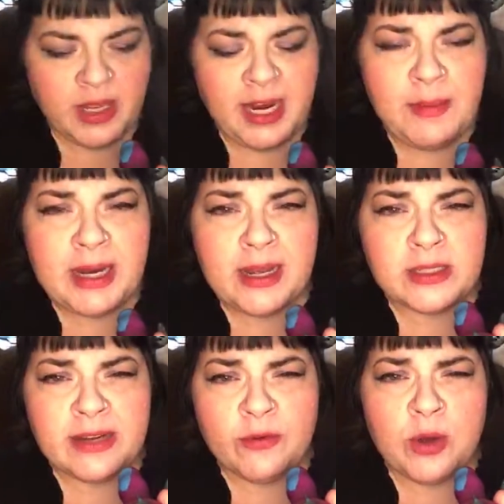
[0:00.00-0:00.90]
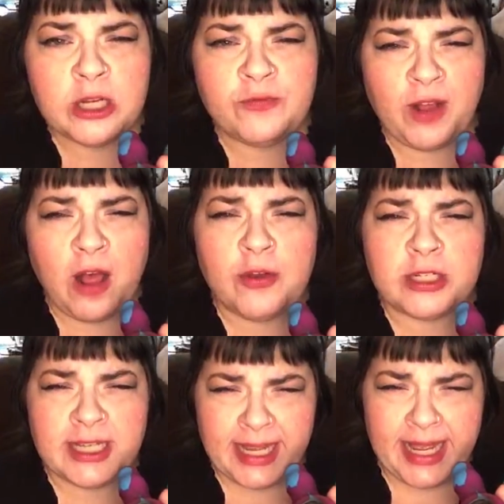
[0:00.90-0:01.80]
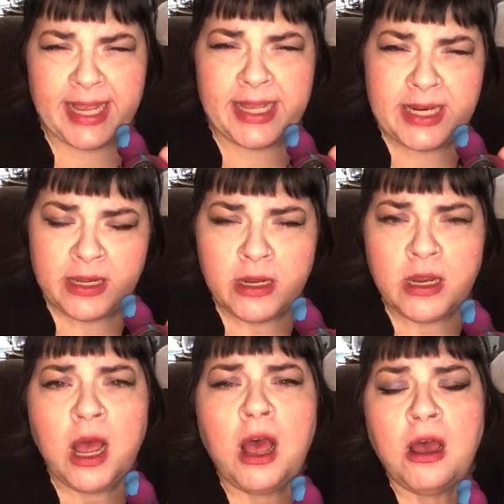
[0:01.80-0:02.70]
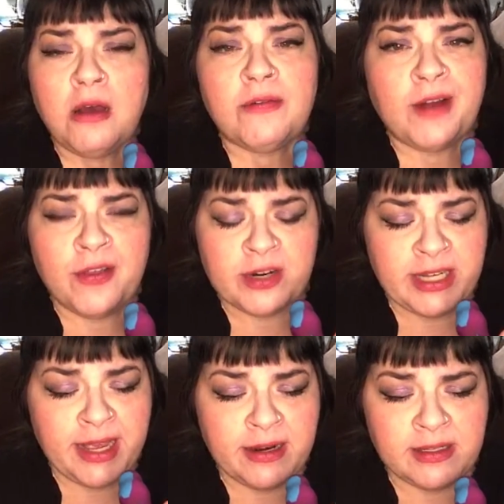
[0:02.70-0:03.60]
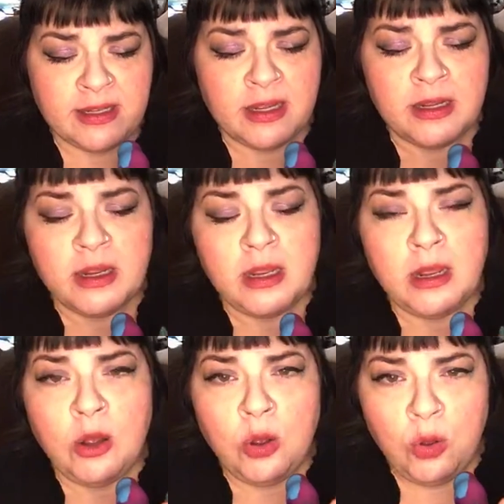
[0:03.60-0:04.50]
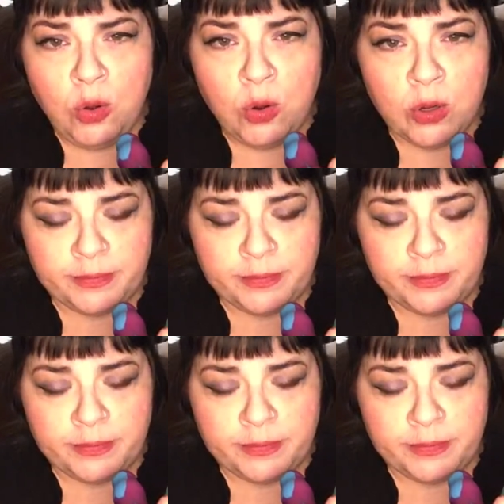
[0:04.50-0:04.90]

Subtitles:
Anybody else ever watch Father Ted? Father Ted is whew,